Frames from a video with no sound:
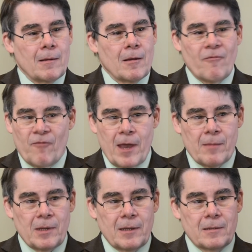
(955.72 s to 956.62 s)
a
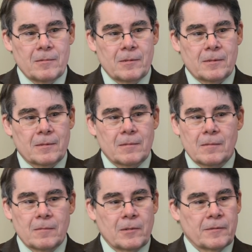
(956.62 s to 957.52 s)
family
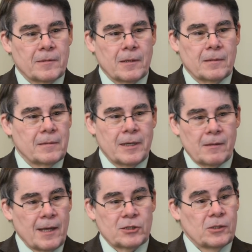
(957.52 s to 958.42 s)
with an
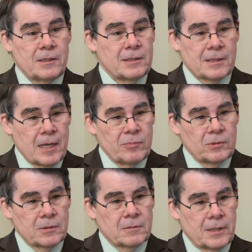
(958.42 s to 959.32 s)
intellectually
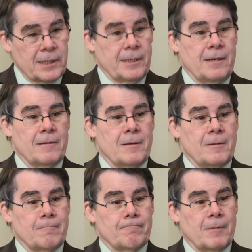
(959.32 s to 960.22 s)
disabled kid,
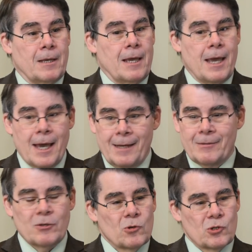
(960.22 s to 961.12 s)

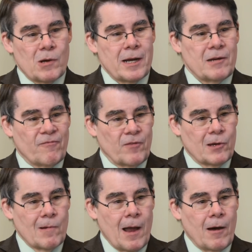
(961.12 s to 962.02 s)
and trying to
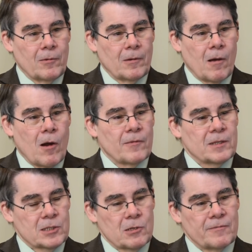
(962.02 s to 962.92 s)
figure out, are
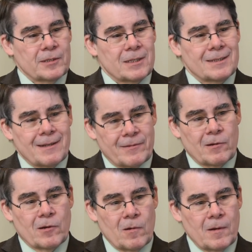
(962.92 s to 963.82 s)
the services that
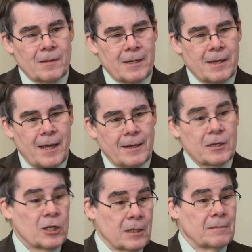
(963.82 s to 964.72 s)
they're currently
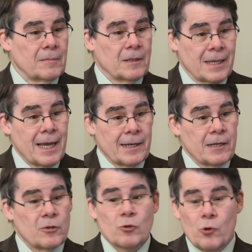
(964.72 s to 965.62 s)

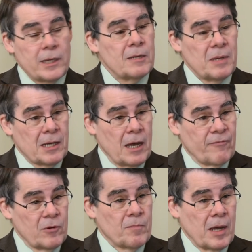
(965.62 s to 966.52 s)
getting going to be
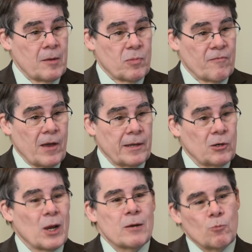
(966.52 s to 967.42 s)
covered by a
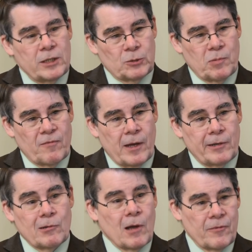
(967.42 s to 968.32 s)
provider, and which
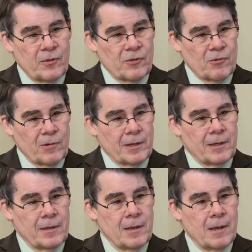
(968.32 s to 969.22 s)
provider of the three?
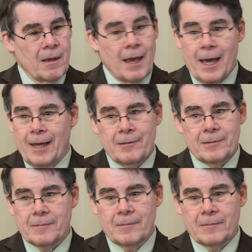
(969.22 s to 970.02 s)
And